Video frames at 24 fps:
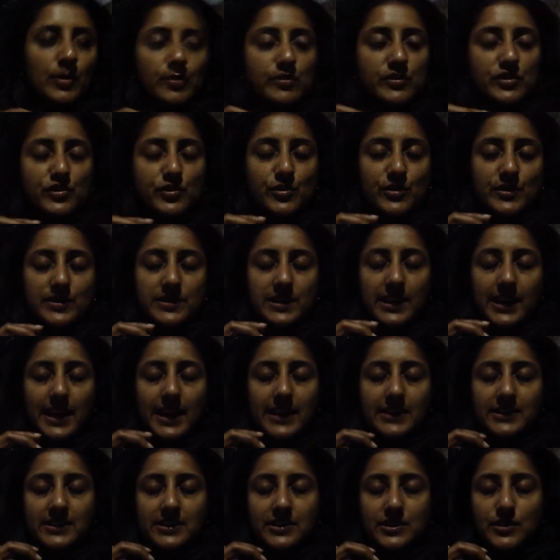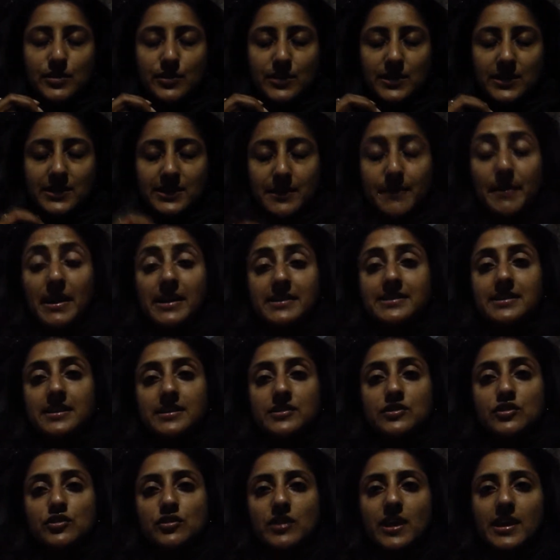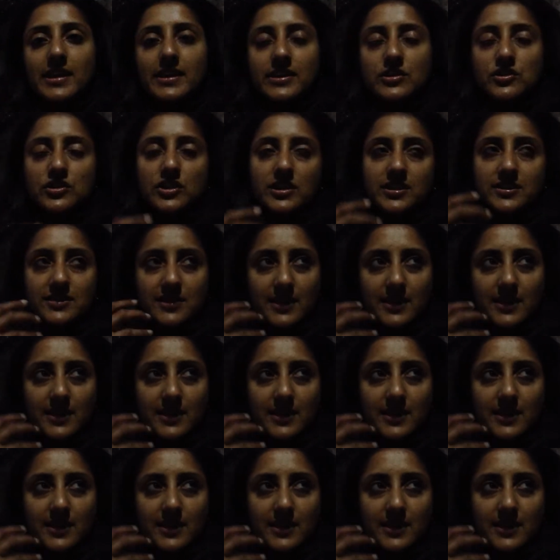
which was again to do with the damas energy,